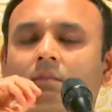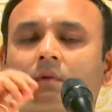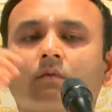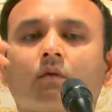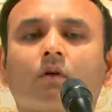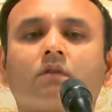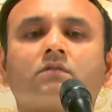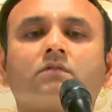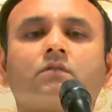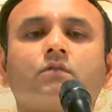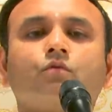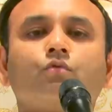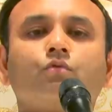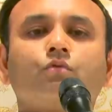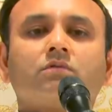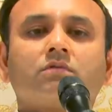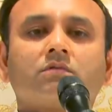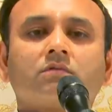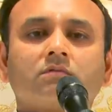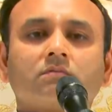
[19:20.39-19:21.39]
But what is the
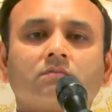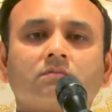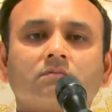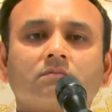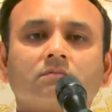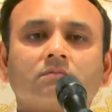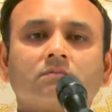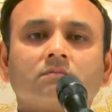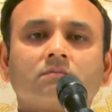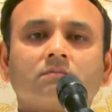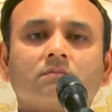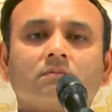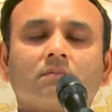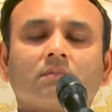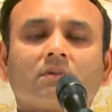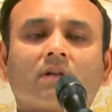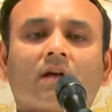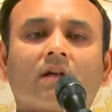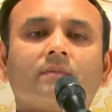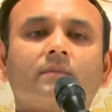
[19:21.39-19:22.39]
use?
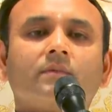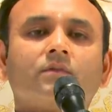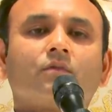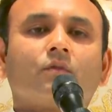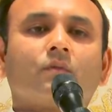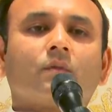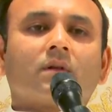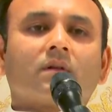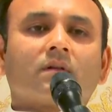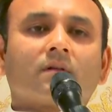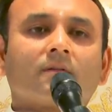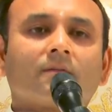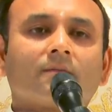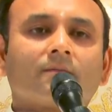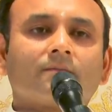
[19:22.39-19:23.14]
Time is over.